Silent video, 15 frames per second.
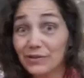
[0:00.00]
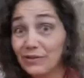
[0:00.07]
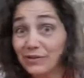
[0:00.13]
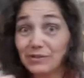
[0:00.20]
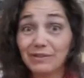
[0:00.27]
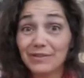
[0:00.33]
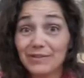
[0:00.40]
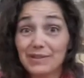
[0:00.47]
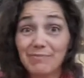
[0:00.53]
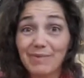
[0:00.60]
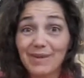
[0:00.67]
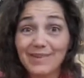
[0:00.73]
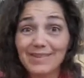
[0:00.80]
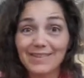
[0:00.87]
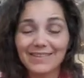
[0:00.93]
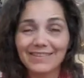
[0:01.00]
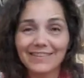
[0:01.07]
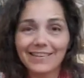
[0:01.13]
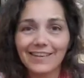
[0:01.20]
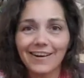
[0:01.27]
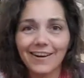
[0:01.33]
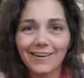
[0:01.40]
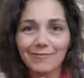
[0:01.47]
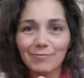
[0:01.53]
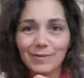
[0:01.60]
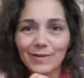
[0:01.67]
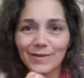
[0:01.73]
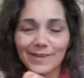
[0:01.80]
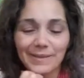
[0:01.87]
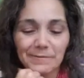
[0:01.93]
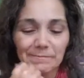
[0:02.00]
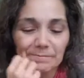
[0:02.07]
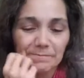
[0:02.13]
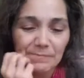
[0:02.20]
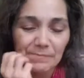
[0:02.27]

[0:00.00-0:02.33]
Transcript: You're doing your spins on the cardboard.